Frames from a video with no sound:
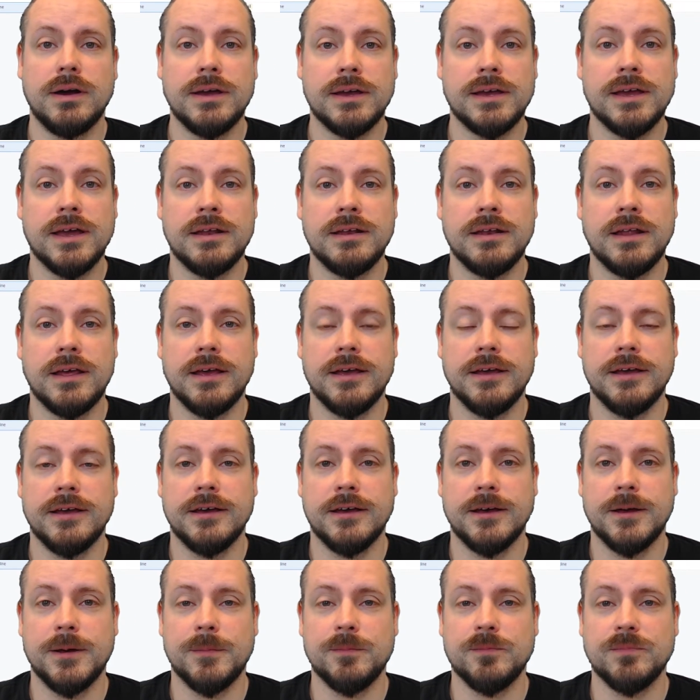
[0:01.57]
again.
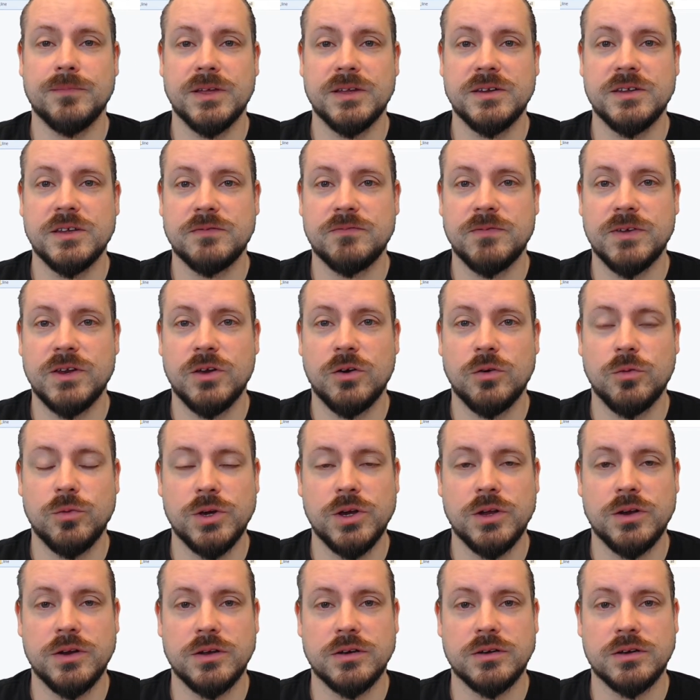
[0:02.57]
In this video, we're
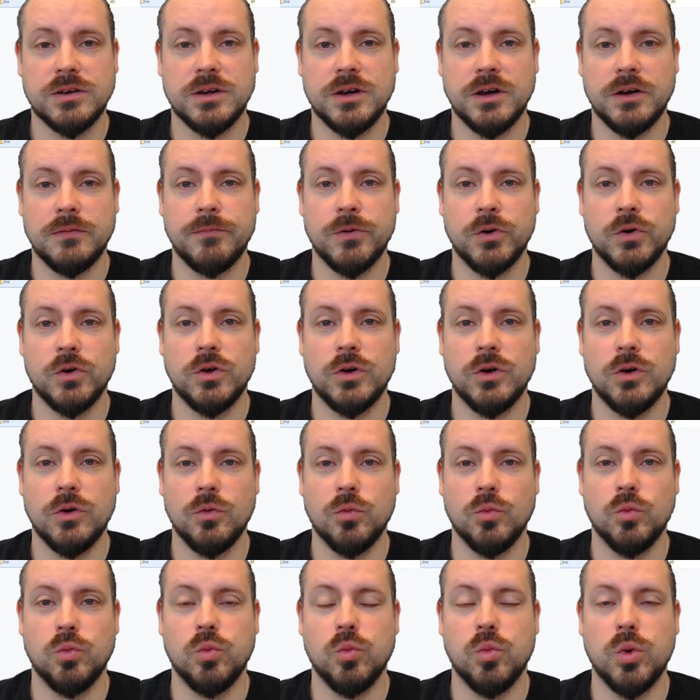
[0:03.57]
going to cover
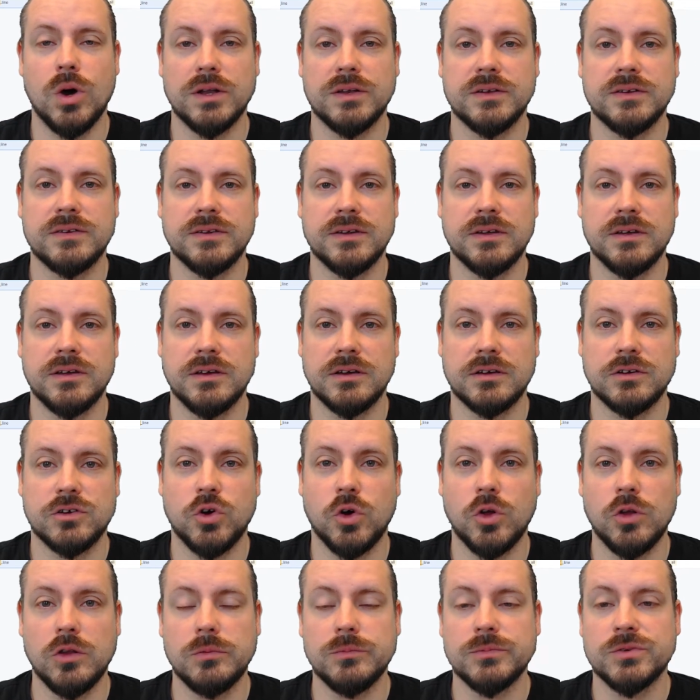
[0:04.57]
what
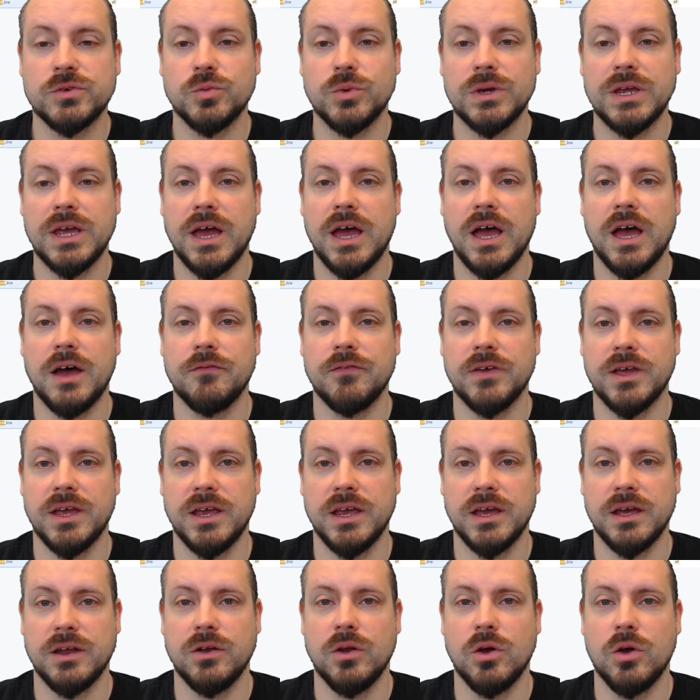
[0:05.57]
columns we have
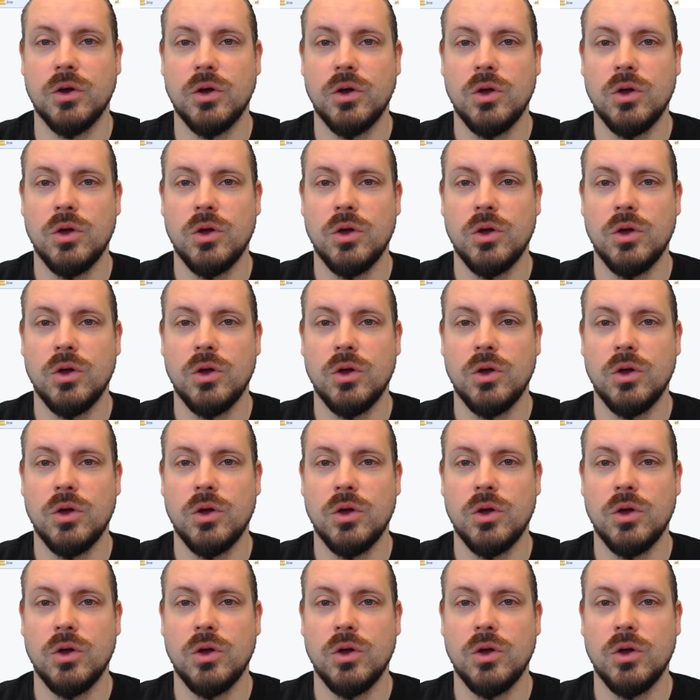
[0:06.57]
and